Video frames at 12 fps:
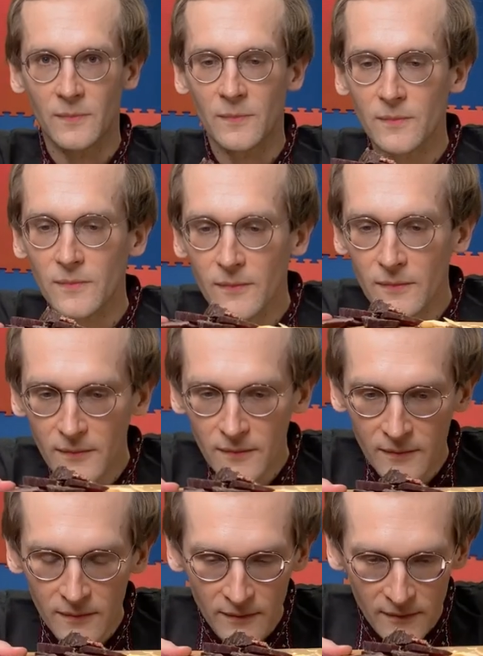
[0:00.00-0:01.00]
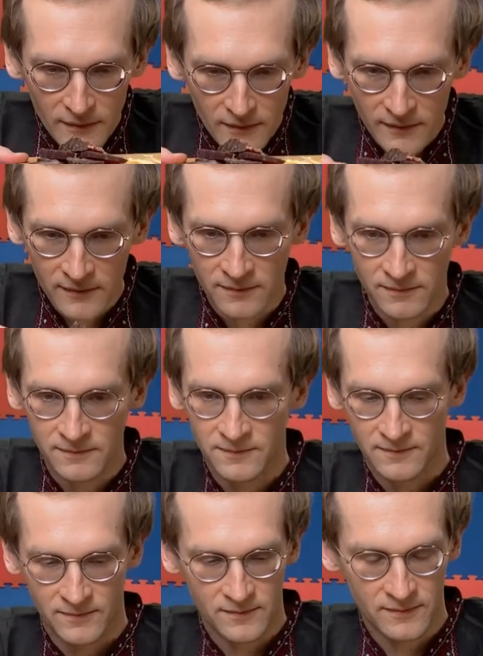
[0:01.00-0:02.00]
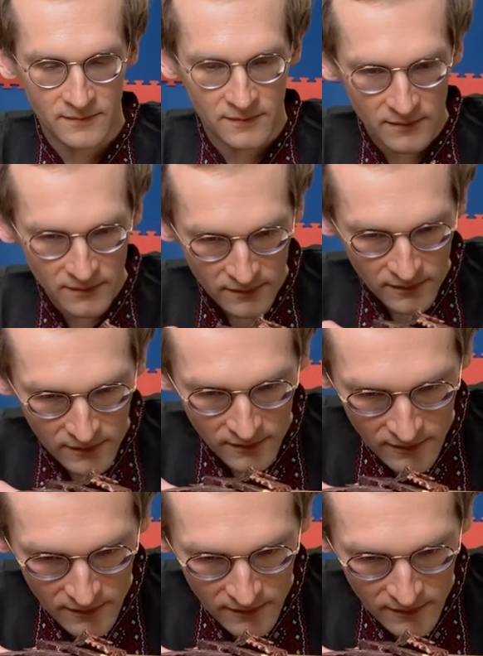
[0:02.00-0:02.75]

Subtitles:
(silence)